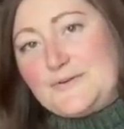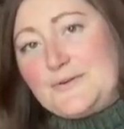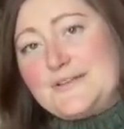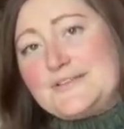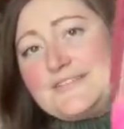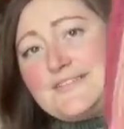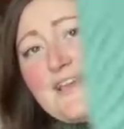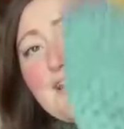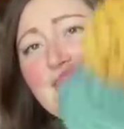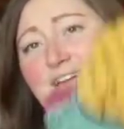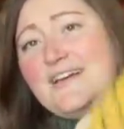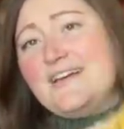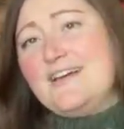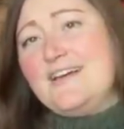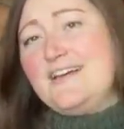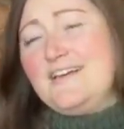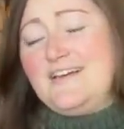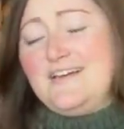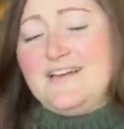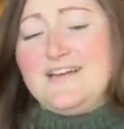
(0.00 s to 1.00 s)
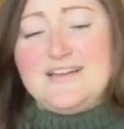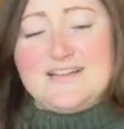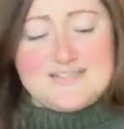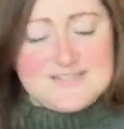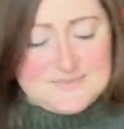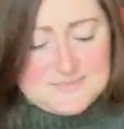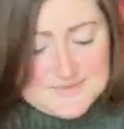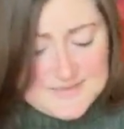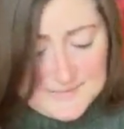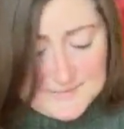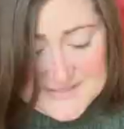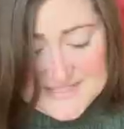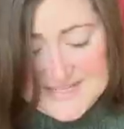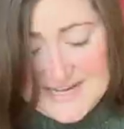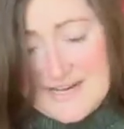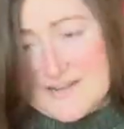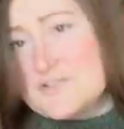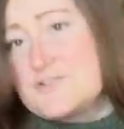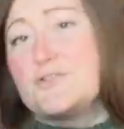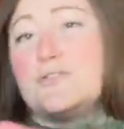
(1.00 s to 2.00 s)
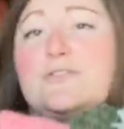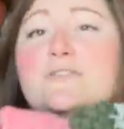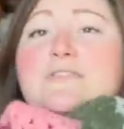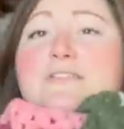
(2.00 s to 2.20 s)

it's substantial.